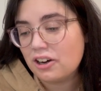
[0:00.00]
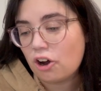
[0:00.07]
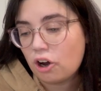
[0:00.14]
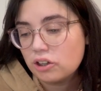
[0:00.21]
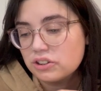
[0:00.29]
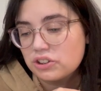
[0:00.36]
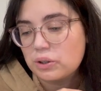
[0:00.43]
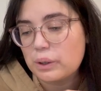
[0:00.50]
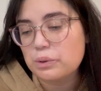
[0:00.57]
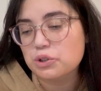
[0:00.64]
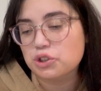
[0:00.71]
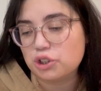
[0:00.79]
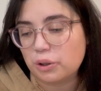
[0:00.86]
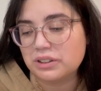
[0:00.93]
Also, I was
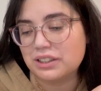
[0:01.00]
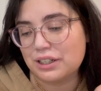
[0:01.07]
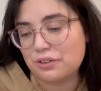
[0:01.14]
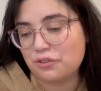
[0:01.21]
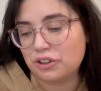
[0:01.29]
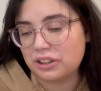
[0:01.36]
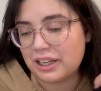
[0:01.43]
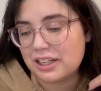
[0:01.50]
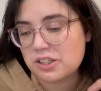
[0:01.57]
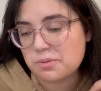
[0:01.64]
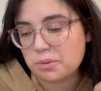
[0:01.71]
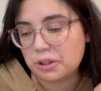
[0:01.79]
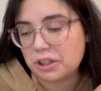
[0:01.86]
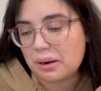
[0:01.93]
so excited for Lan's
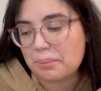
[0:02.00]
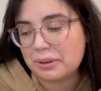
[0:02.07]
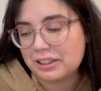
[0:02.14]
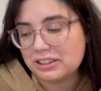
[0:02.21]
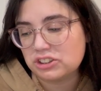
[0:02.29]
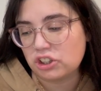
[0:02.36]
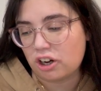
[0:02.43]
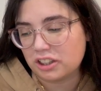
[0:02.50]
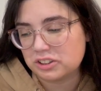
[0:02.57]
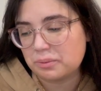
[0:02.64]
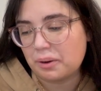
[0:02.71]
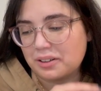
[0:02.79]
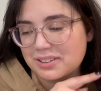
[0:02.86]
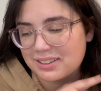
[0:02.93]
book, but he talks
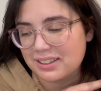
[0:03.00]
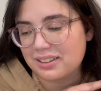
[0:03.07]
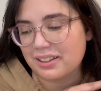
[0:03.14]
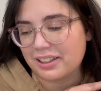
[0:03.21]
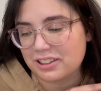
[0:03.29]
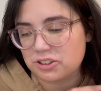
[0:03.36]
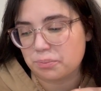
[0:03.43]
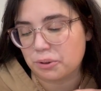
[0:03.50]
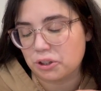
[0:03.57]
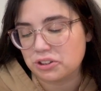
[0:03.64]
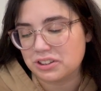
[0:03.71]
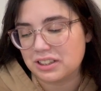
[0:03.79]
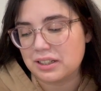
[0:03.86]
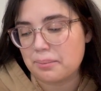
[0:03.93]
about his dick like it's a
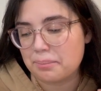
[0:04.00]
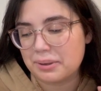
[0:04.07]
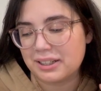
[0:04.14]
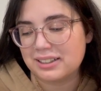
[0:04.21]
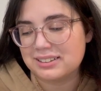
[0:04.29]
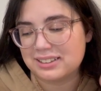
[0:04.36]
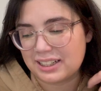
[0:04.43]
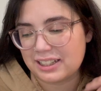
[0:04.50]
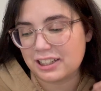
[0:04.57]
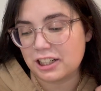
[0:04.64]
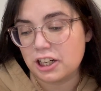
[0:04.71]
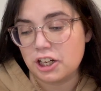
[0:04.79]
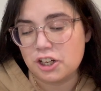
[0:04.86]
person. Biggest ick.